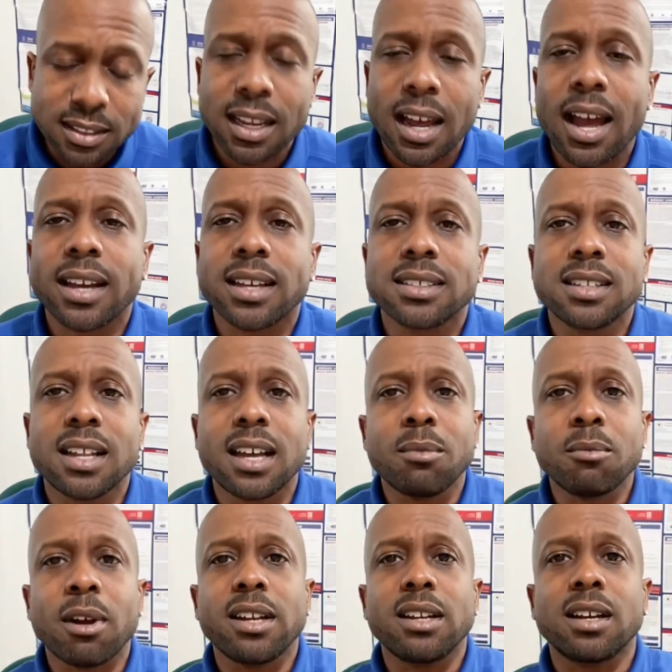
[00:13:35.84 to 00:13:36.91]
tag his
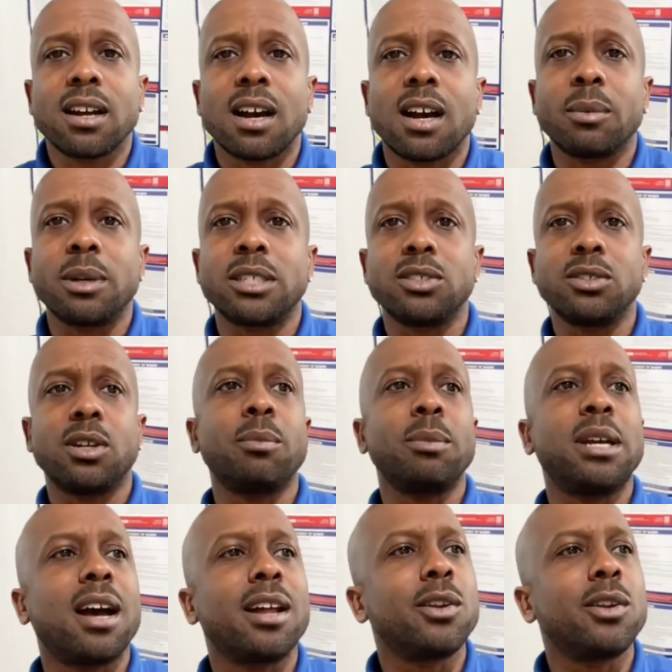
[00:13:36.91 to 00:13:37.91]
name right in the comments. You know what I mean?